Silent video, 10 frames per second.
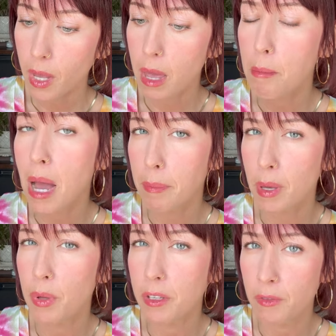It might
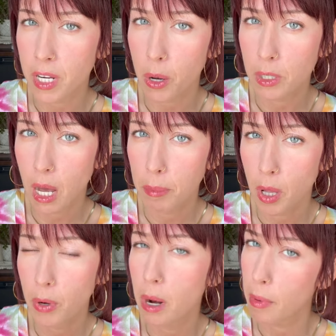be when this video is
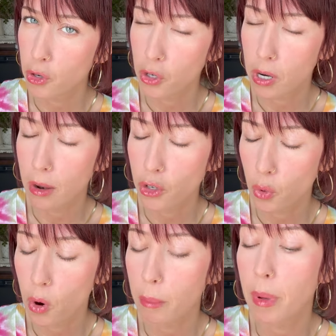uploaded, I'm not
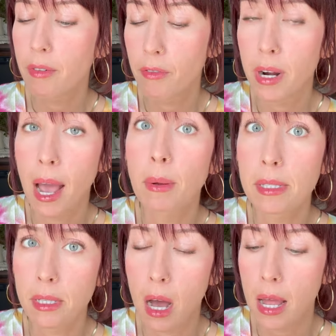sure, but for now
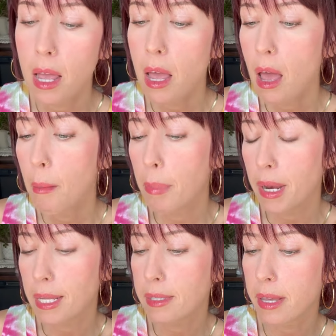it's not. But
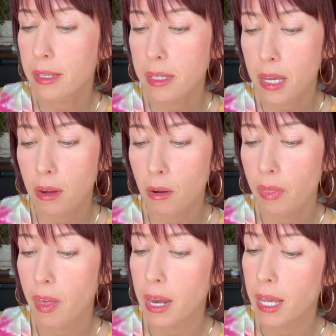it says here
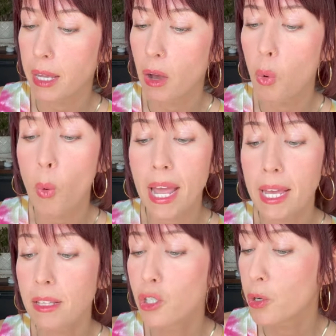that it
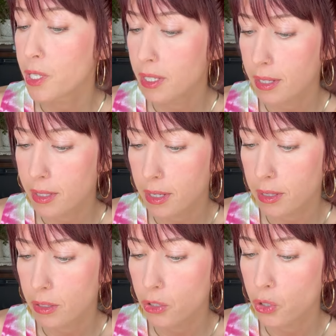awakens your
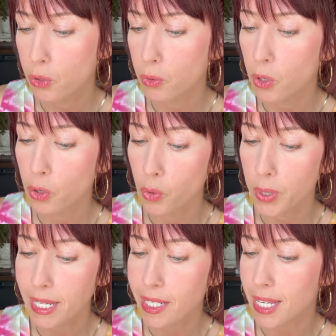senses to
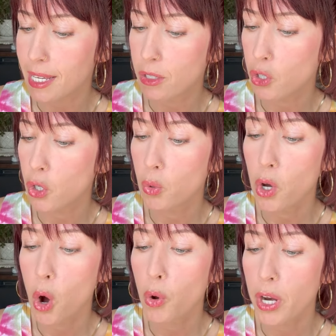green tea's new
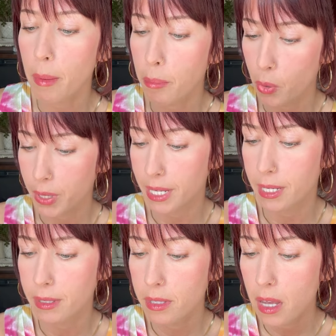coconut
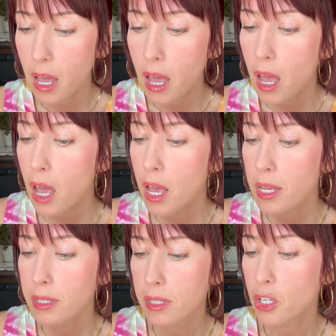breeze,
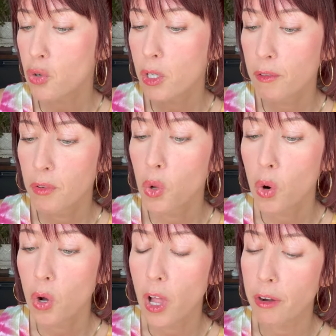citrus,
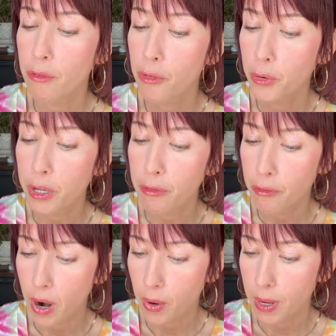floral, and fruity
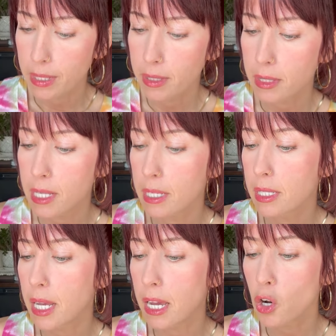fragrance.
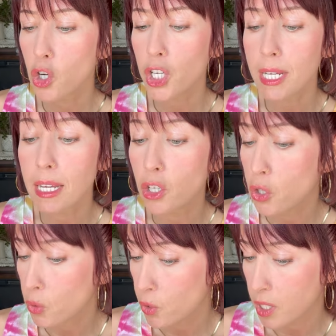This
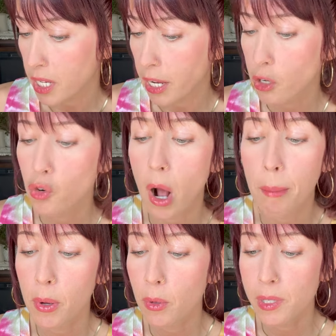energy-inducing
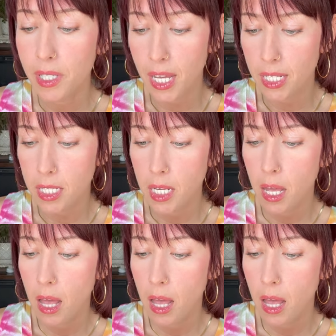tropical scent